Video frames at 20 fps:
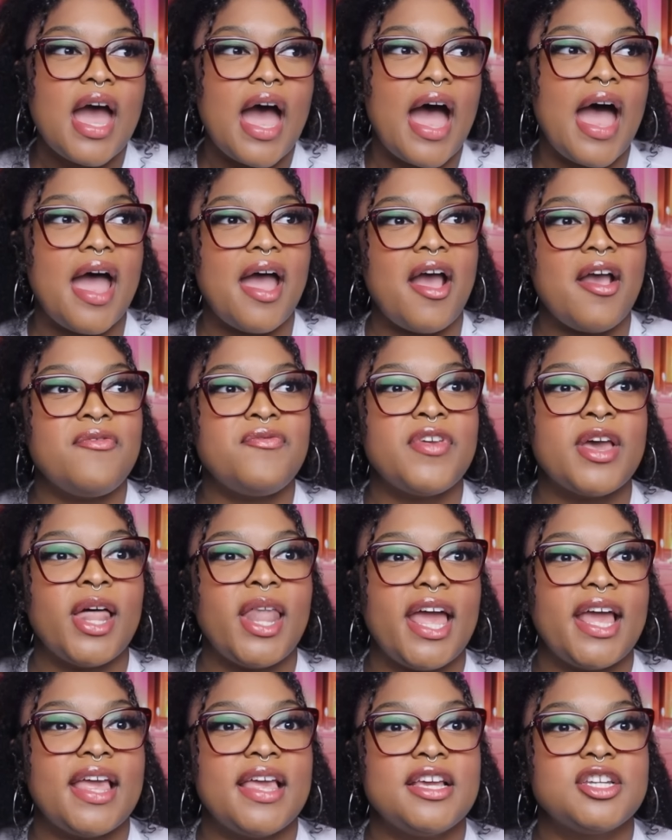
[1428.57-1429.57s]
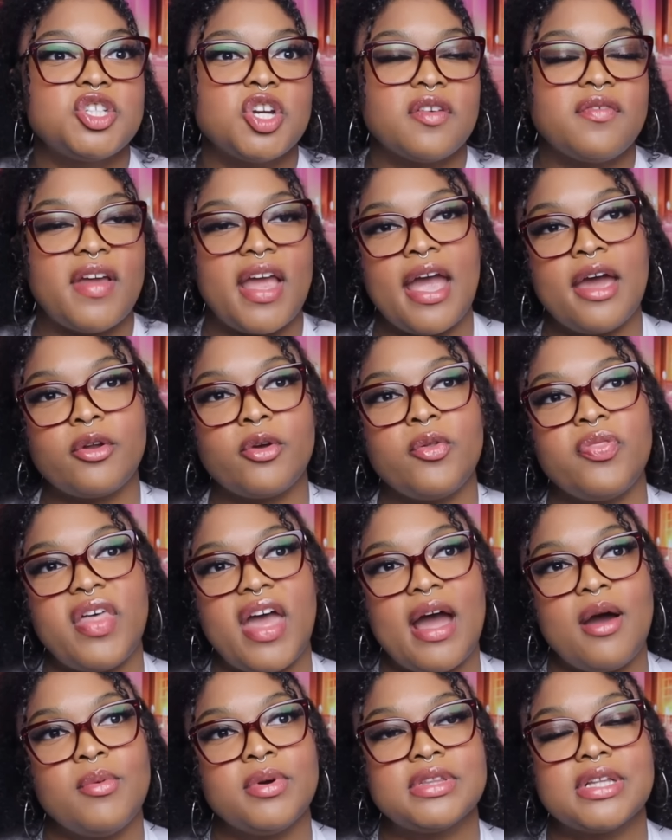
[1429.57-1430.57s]
I feel like he should have handled
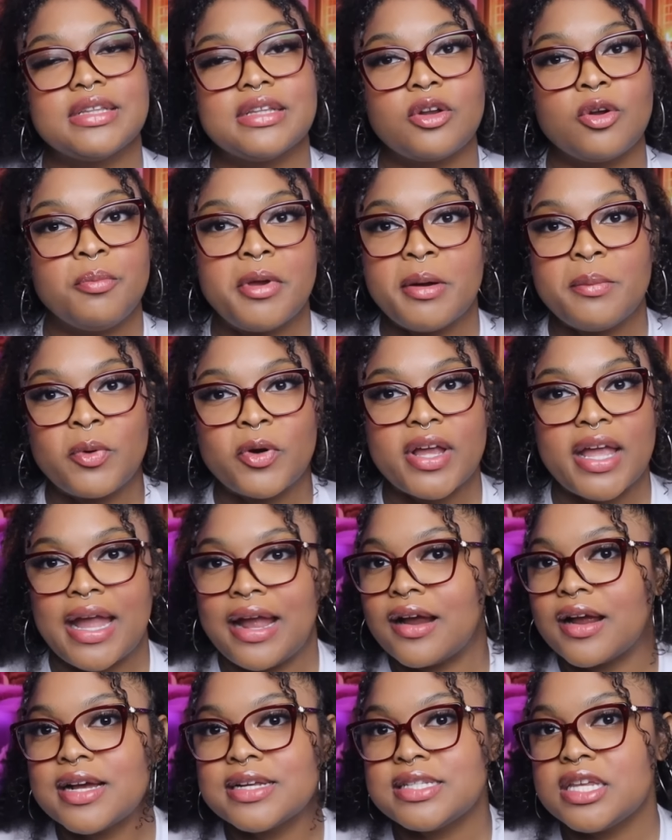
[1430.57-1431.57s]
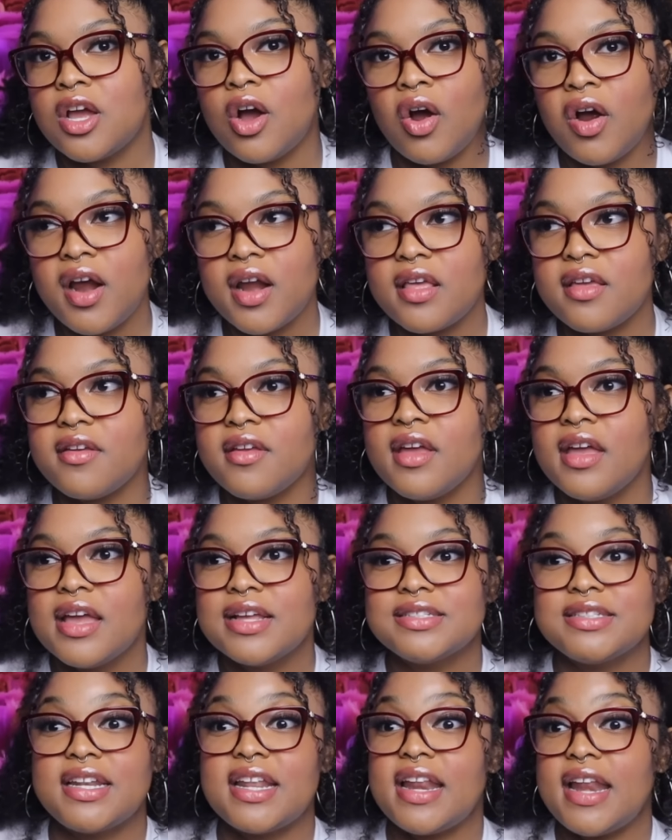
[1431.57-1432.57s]
that with a little bit more care, because he already
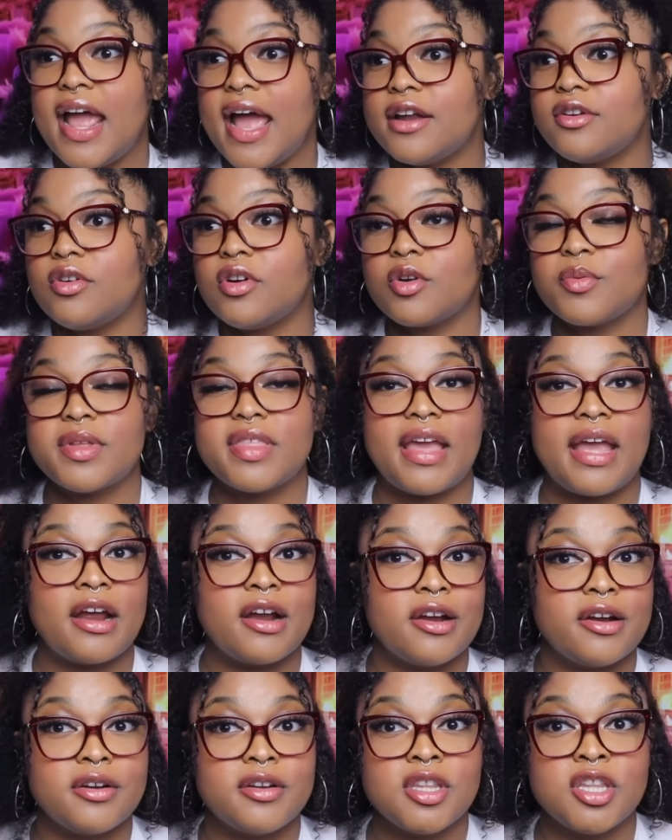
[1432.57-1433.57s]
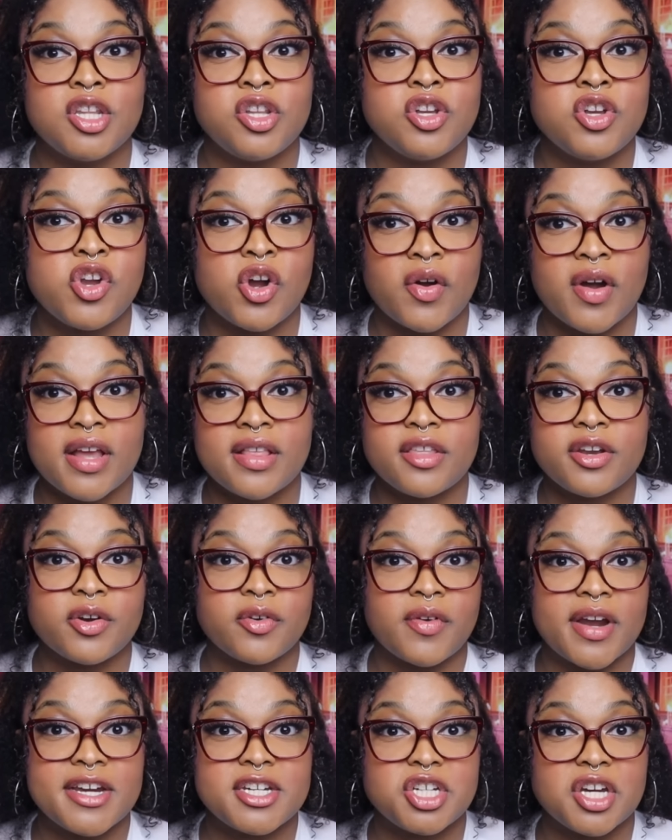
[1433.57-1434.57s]
didn't handle her with care during the
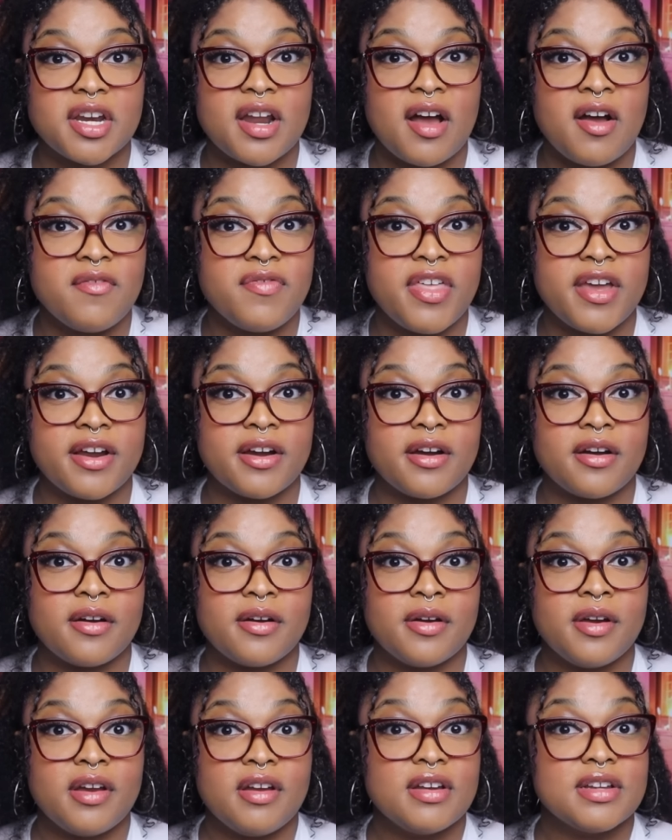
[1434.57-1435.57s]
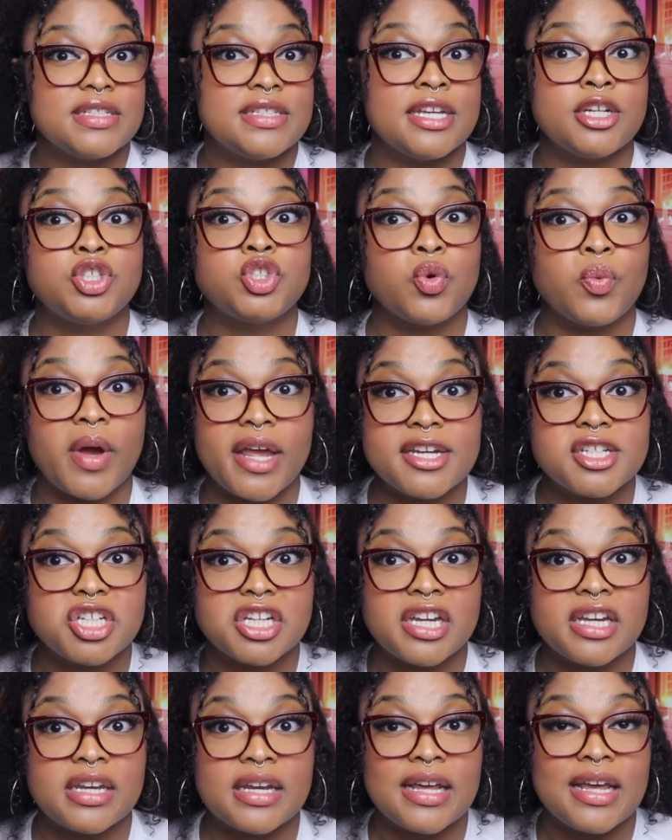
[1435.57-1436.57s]
duration of their
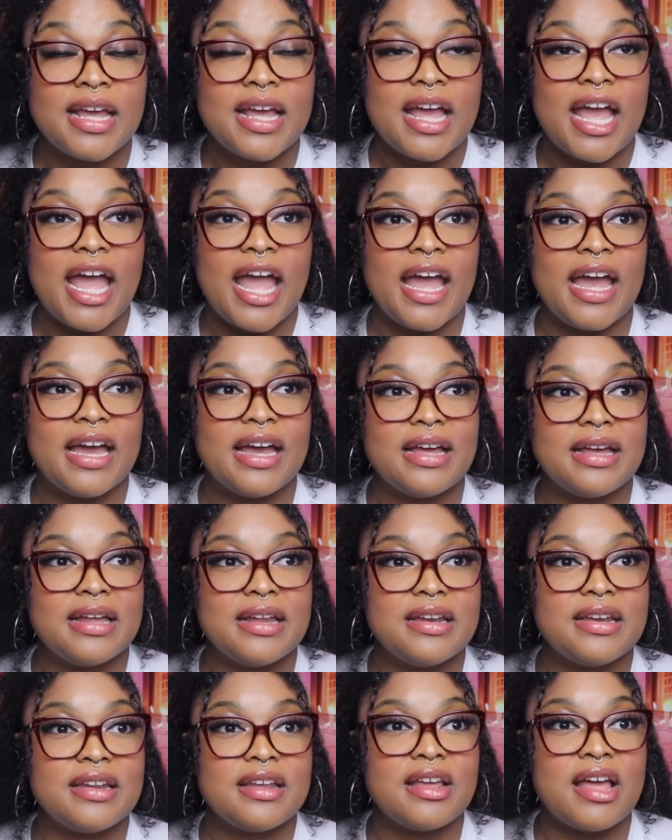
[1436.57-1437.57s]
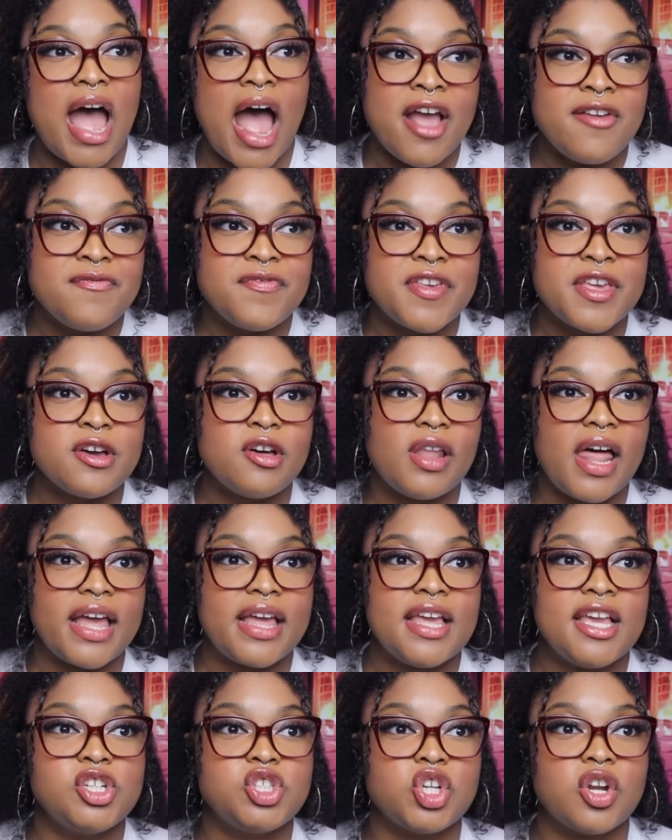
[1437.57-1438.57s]
situation. And I feel like
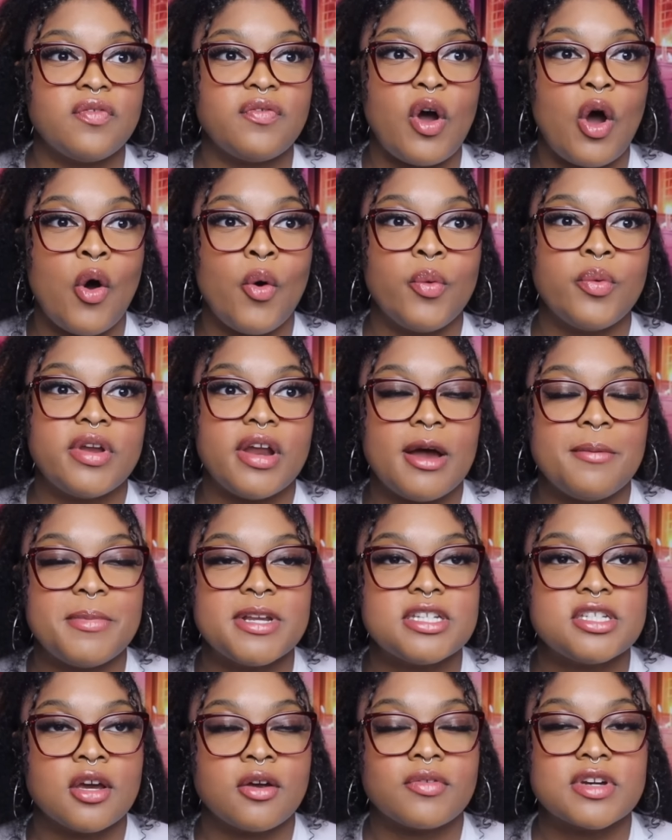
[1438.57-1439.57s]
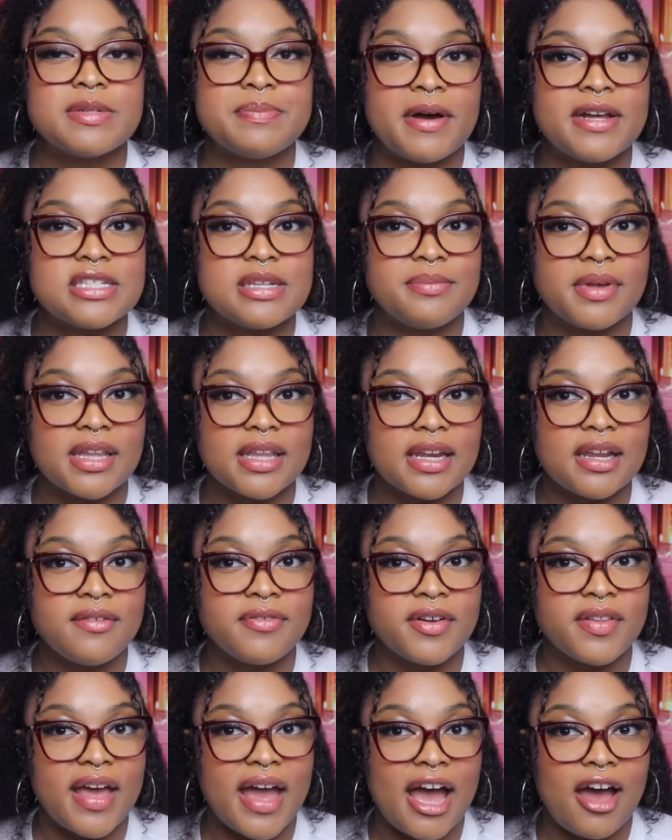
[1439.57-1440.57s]
he should have owned up and took responsibility
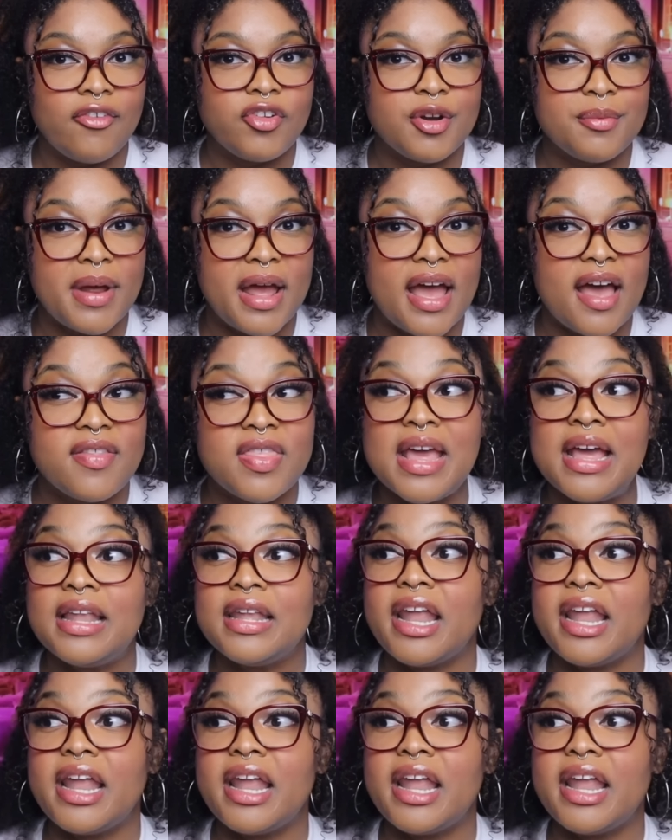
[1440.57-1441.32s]
for the aftermath.